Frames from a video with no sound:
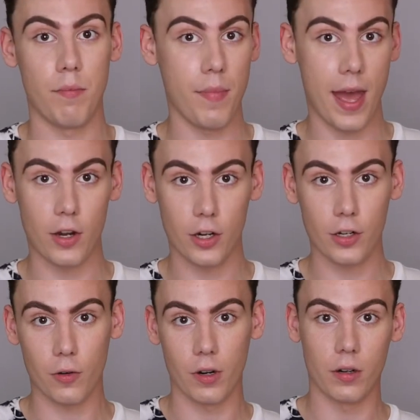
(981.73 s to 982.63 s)

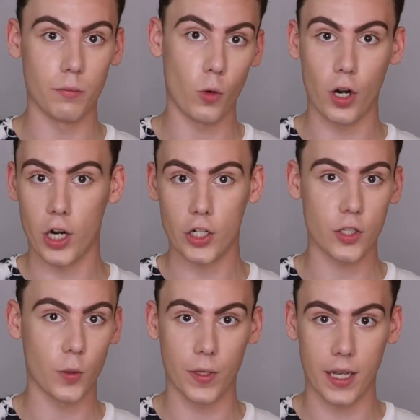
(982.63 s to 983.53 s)
better or
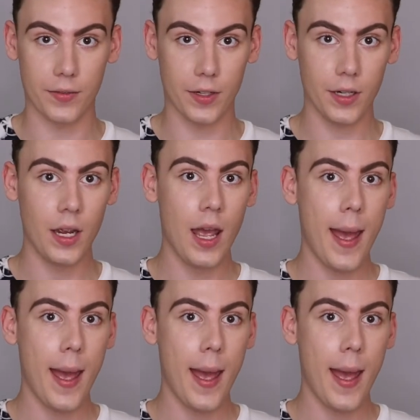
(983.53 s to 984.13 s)
worse or whatever,